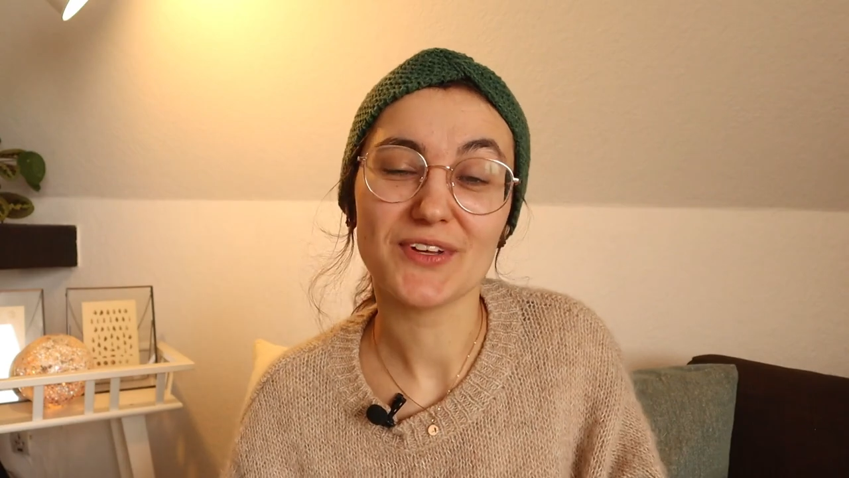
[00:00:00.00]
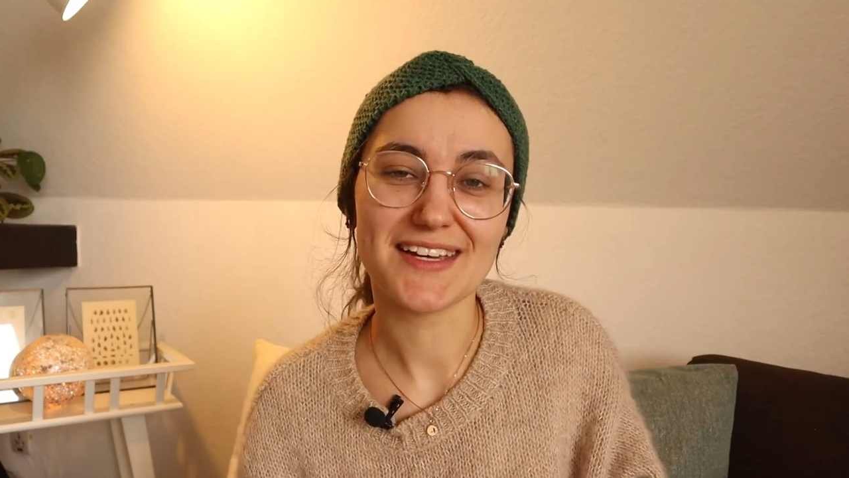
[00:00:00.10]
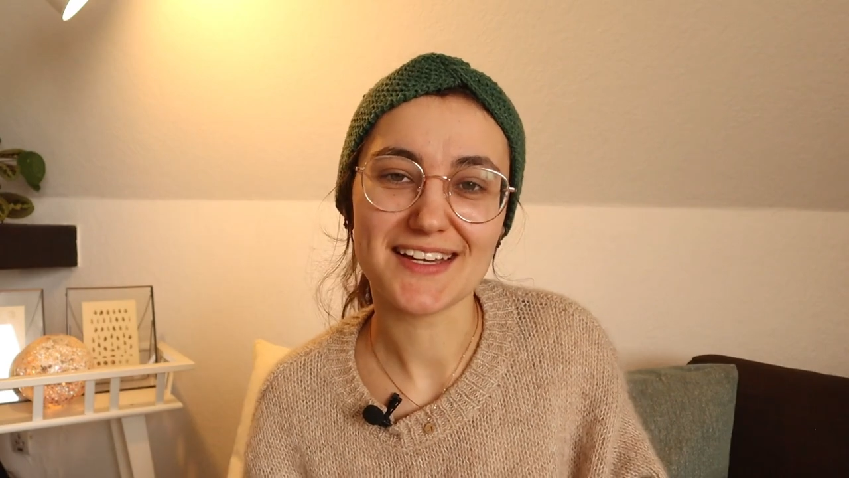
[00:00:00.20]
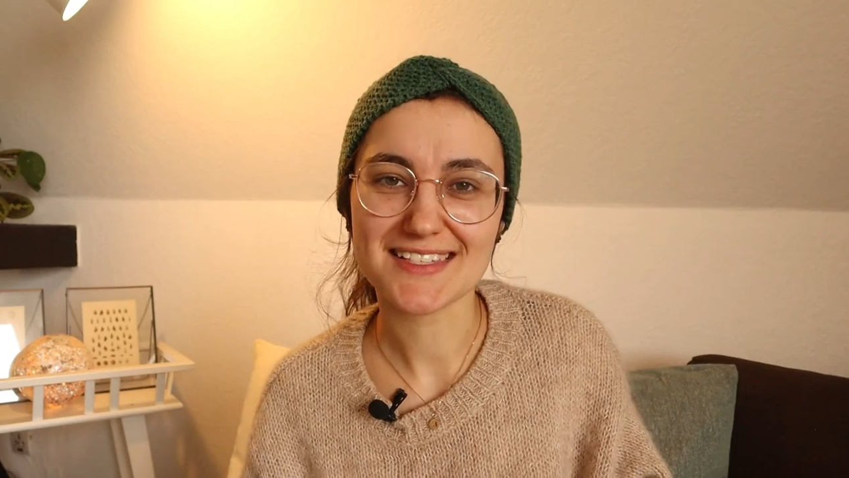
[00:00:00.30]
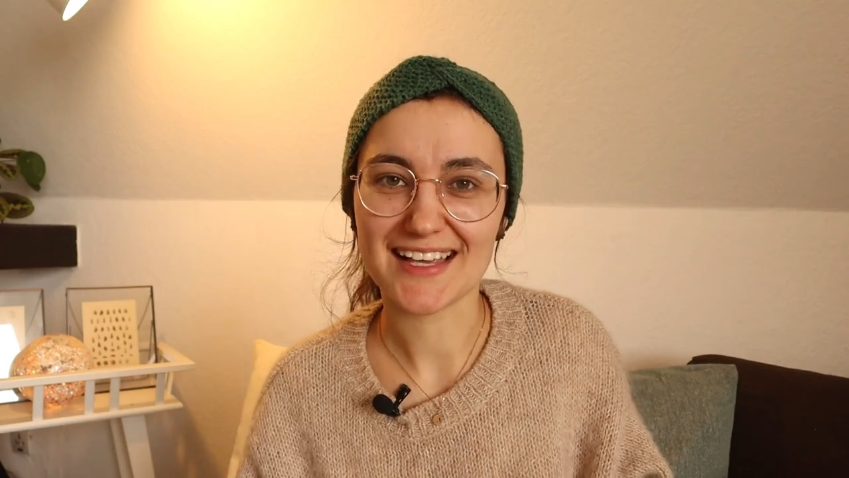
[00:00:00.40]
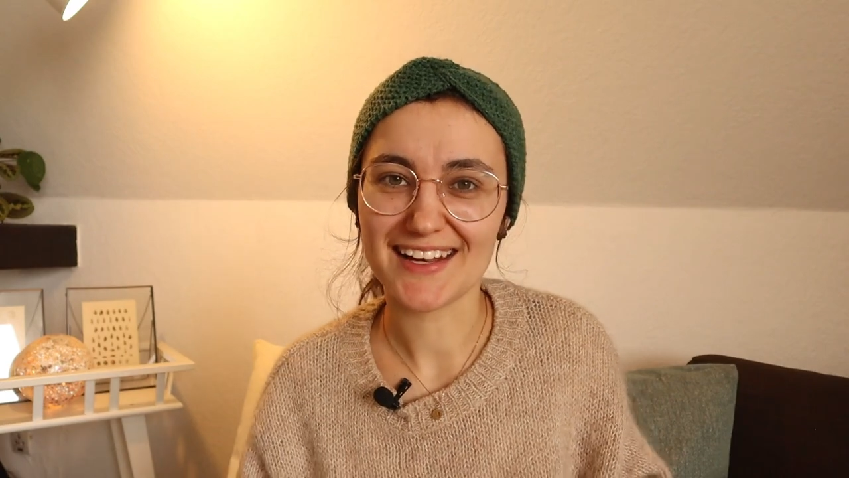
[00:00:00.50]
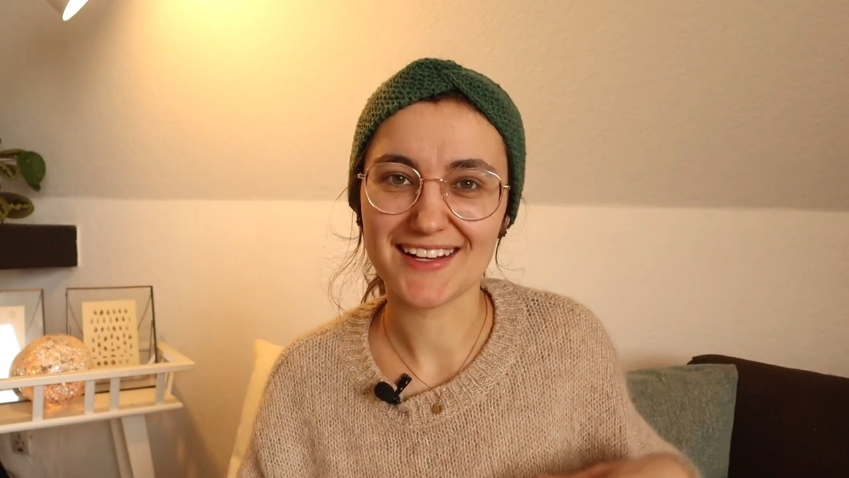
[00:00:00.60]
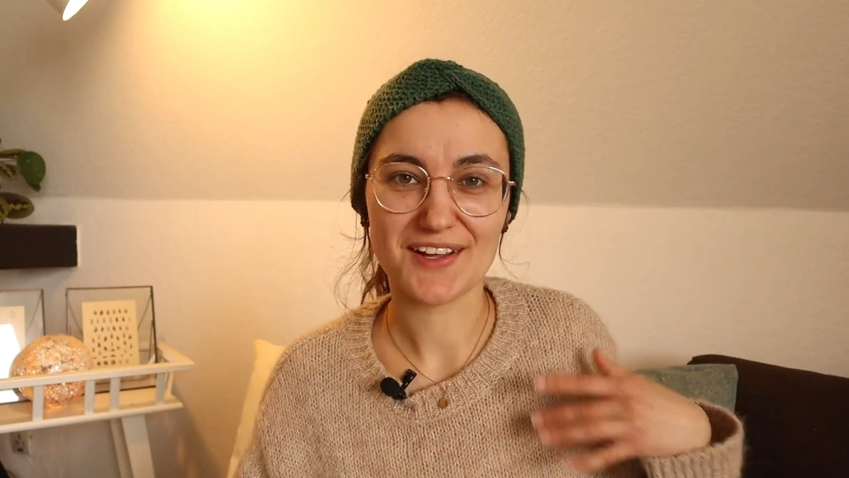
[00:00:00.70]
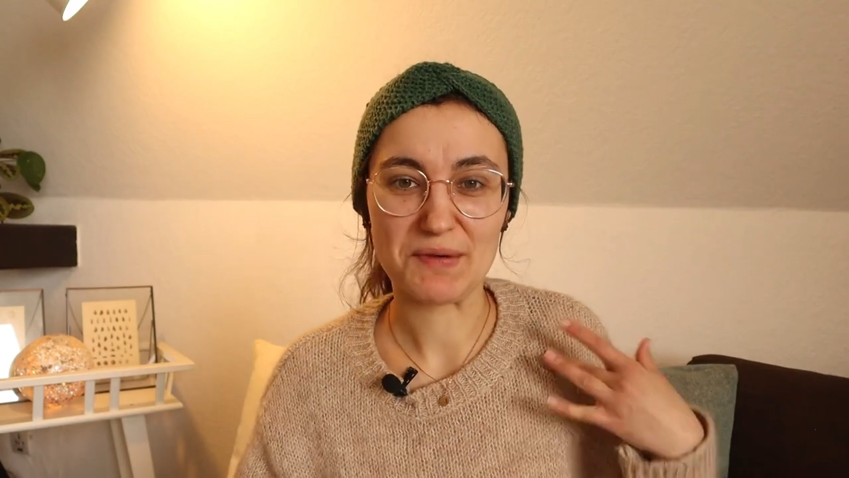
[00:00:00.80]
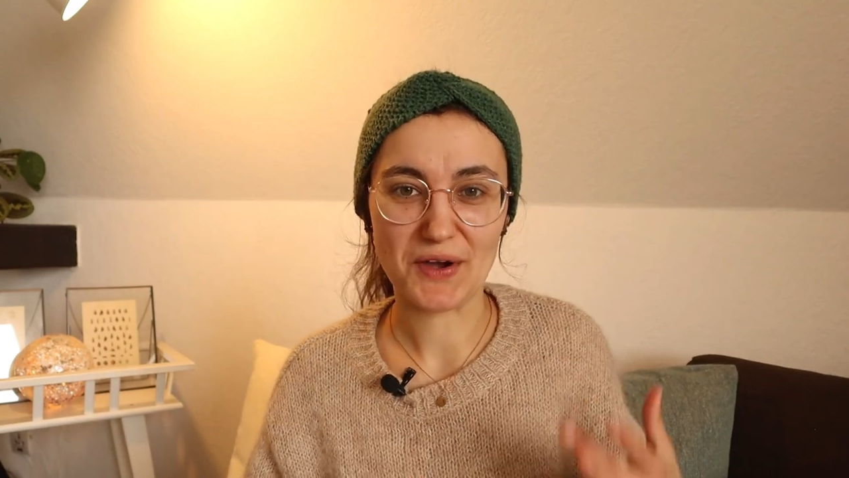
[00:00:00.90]
really
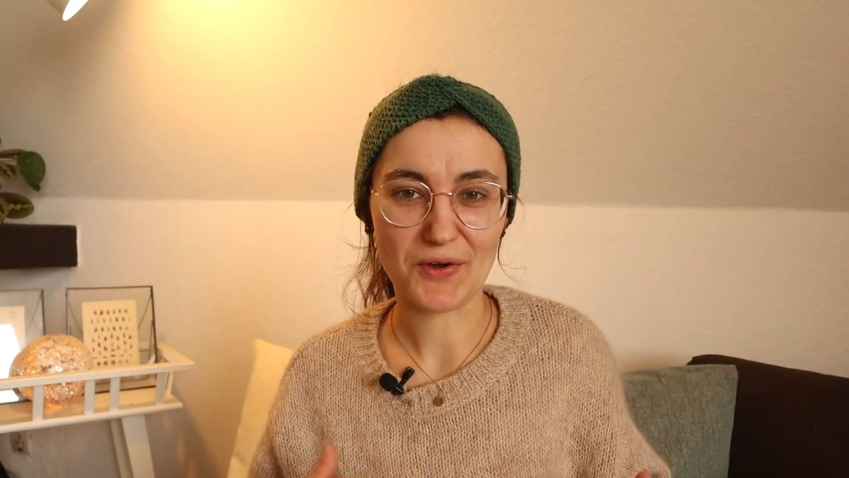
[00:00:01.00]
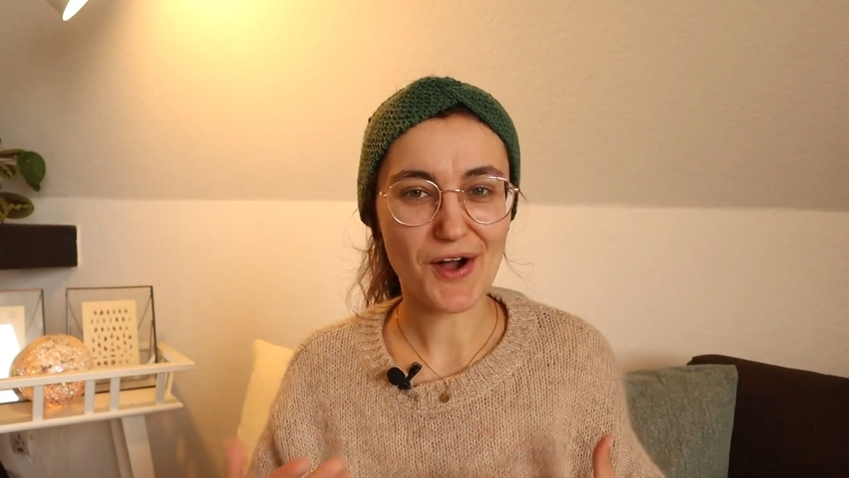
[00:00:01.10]
excited about